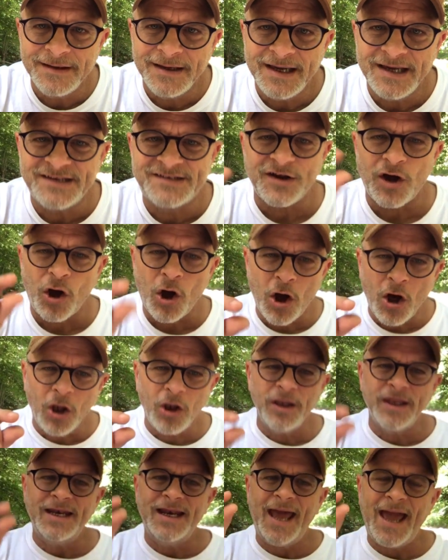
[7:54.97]
It's
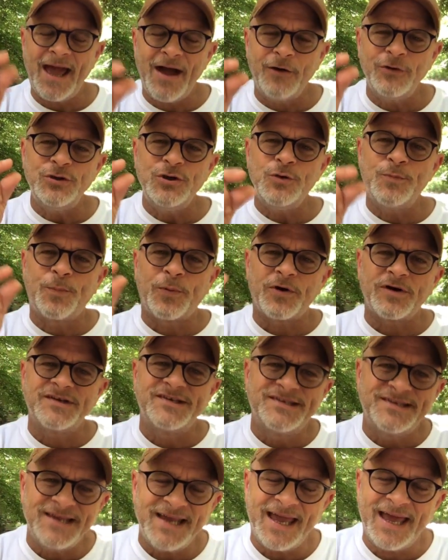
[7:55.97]
all in how you
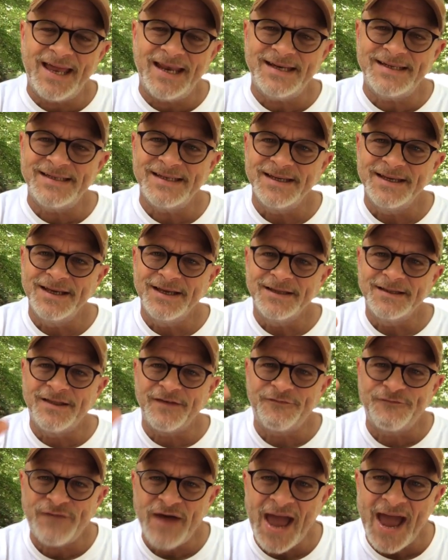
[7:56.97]
present the
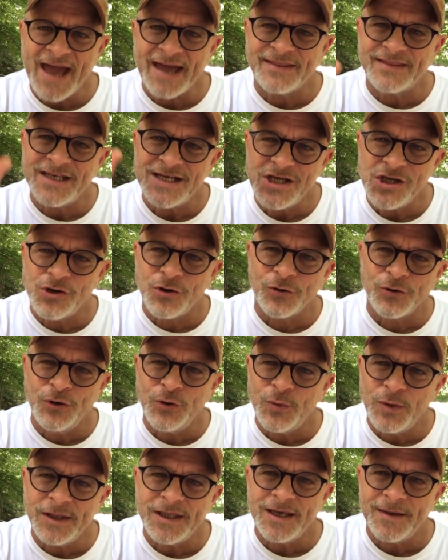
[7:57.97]
fact that you're
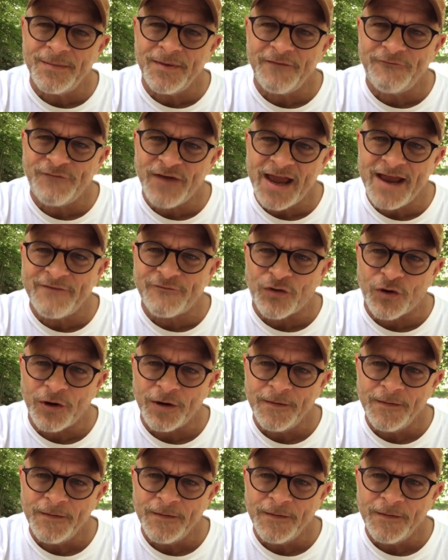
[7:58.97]
doing them a favor.